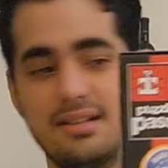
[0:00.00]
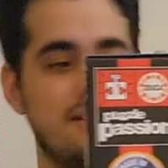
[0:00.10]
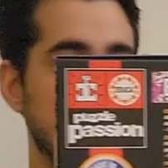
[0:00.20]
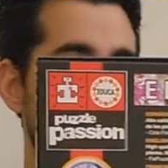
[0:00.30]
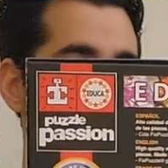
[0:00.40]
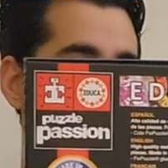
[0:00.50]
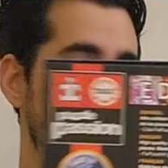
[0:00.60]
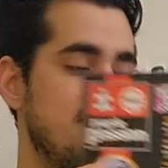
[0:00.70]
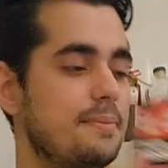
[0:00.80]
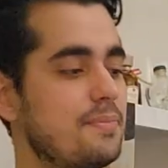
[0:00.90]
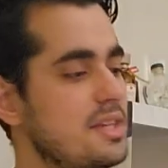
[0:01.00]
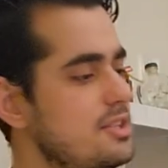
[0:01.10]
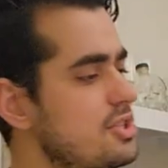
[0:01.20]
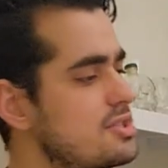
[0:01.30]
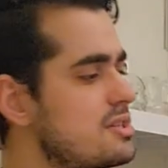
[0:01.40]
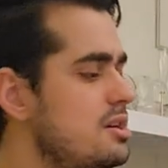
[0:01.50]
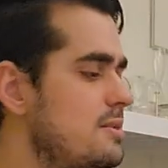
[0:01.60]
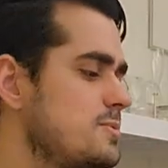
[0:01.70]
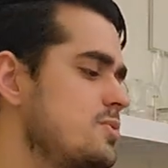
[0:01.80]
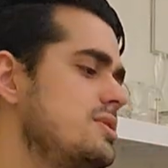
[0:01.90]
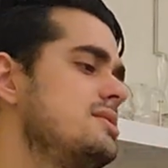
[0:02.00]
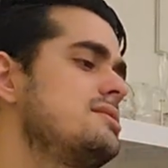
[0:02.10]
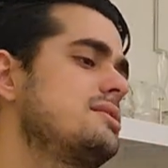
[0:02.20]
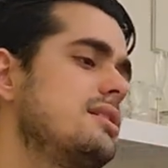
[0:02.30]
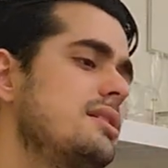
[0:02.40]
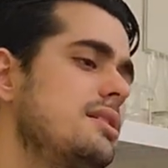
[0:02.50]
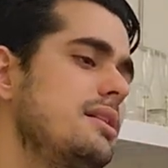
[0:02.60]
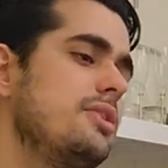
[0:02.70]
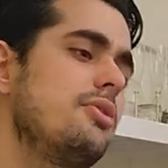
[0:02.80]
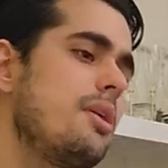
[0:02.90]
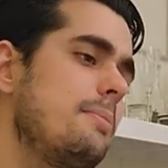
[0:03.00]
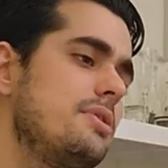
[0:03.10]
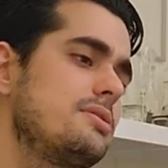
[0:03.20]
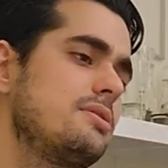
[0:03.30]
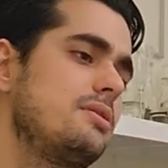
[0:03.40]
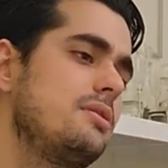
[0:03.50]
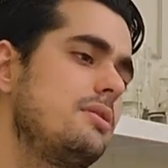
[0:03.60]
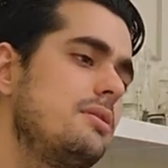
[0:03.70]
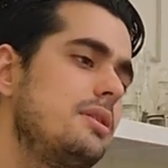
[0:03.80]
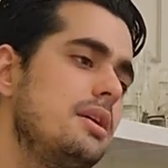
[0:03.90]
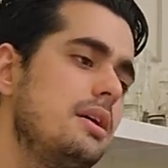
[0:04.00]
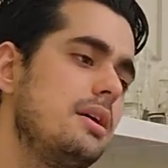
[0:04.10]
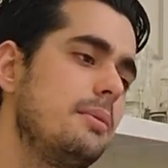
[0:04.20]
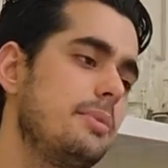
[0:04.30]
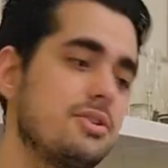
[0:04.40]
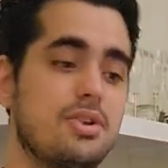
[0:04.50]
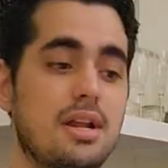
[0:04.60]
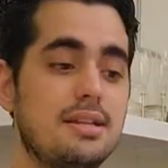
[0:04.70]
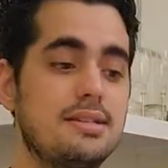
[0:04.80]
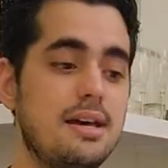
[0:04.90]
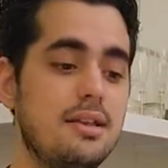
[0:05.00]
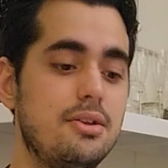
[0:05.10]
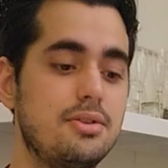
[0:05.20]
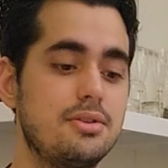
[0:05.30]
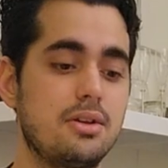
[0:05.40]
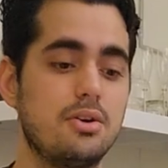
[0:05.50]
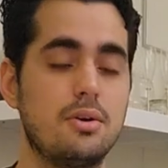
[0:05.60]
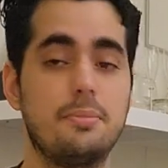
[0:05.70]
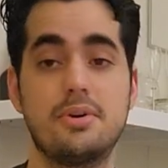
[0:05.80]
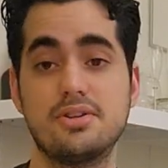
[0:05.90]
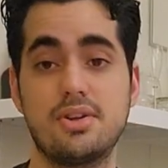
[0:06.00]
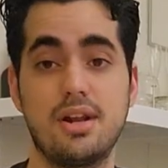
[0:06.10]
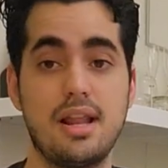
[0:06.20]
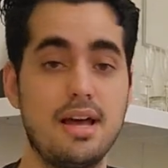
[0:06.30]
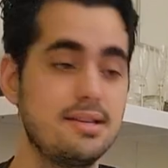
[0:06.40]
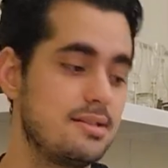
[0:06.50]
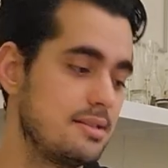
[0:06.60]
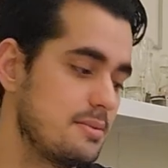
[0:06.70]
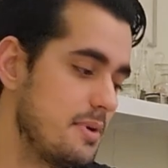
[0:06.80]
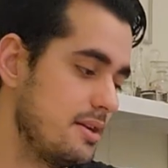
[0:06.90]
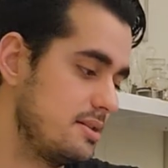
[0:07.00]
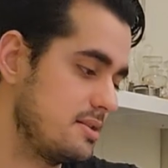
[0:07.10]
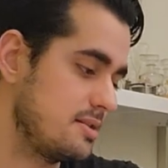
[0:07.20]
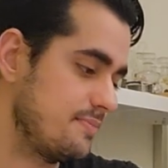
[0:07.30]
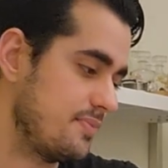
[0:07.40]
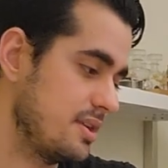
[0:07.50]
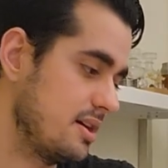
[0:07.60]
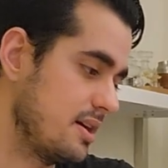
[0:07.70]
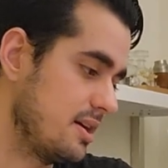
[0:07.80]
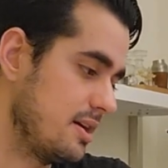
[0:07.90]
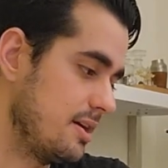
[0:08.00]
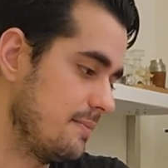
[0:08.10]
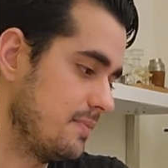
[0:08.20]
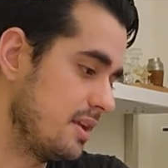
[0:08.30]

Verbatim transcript: Um, it just comes with uh, Educa personalizados or personalized in Spanish. Um,